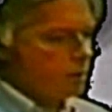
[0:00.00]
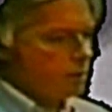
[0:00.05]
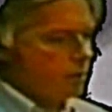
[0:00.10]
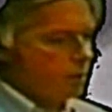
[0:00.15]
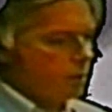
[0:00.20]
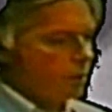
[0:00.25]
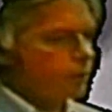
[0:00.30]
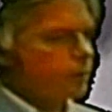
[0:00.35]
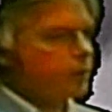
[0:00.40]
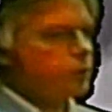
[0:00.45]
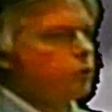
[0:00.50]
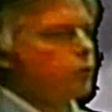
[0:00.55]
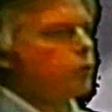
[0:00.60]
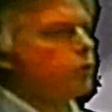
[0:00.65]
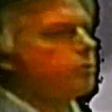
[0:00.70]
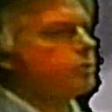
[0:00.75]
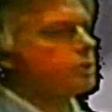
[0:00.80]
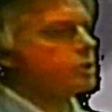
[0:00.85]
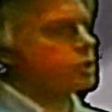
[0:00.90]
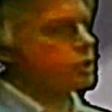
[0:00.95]
of
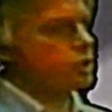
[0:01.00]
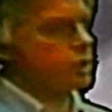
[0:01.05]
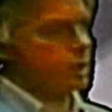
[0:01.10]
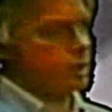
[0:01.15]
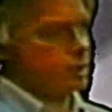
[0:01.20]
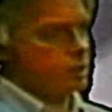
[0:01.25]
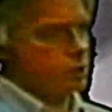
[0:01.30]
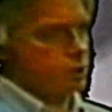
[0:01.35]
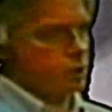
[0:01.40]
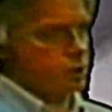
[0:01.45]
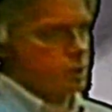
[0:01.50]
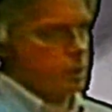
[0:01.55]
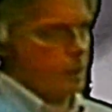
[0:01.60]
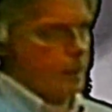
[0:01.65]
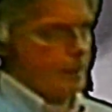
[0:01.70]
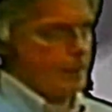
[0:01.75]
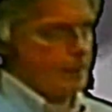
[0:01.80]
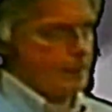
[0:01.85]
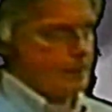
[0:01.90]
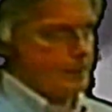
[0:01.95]
enormous change,
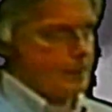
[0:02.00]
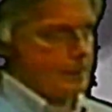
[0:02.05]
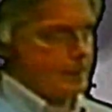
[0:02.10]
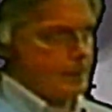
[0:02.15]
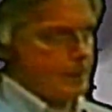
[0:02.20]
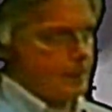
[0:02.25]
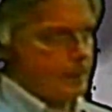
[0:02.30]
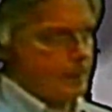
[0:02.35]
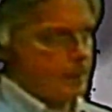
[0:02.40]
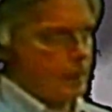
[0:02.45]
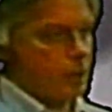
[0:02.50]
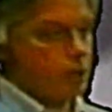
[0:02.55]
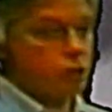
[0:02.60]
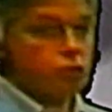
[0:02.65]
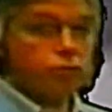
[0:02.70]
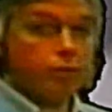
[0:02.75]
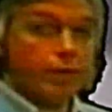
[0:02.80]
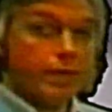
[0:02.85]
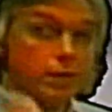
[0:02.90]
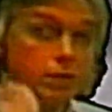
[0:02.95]
a
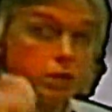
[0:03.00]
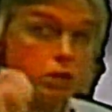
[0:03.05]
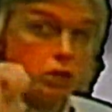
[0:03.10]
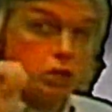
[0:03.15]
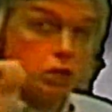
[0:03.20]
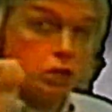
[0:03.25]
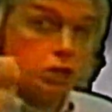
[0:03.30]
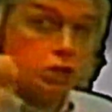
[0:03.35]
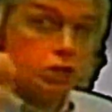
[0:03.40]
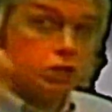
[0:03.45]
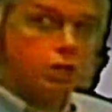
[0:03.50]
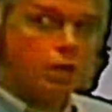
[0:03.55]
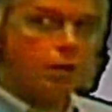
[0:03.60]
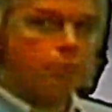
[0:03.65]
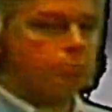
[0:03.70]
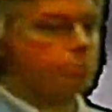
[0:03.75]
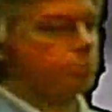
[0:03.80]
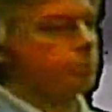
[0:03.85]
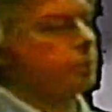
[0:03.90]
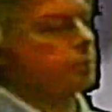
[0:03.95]
great
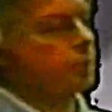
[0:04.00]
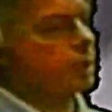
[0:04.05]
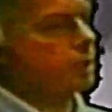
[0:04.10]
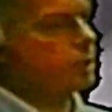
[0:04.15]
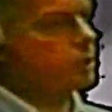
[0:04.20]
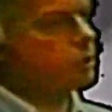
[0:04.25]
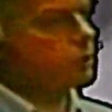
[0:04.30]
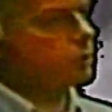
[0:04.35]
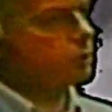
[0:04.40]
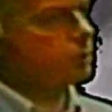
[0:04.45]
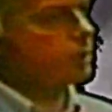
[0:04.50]
jump in human